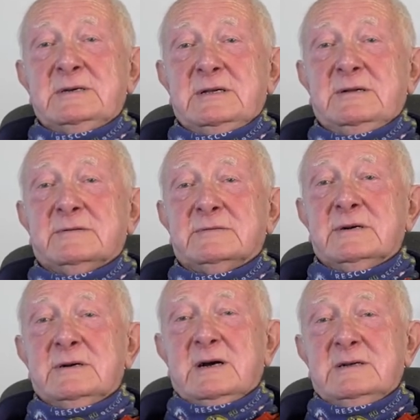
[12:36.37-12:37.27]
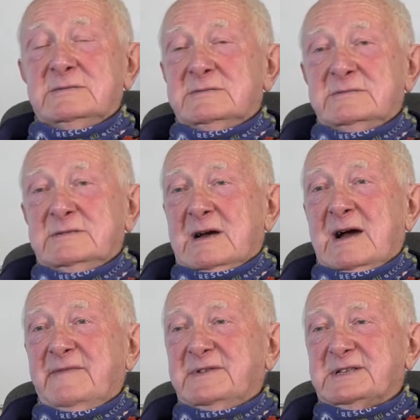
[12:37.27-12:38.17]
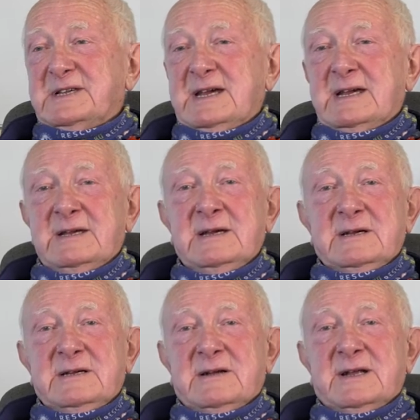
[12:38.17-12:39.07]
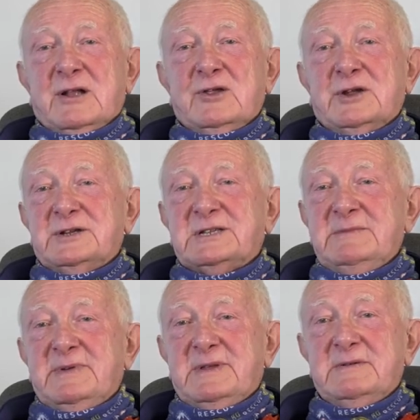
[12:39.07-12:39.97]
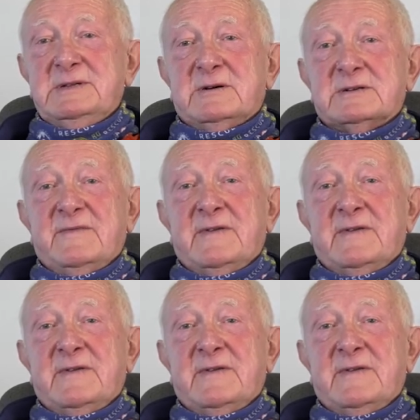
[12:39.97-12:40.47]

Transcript: and you have to say, I had a lot of sympathy with Dr.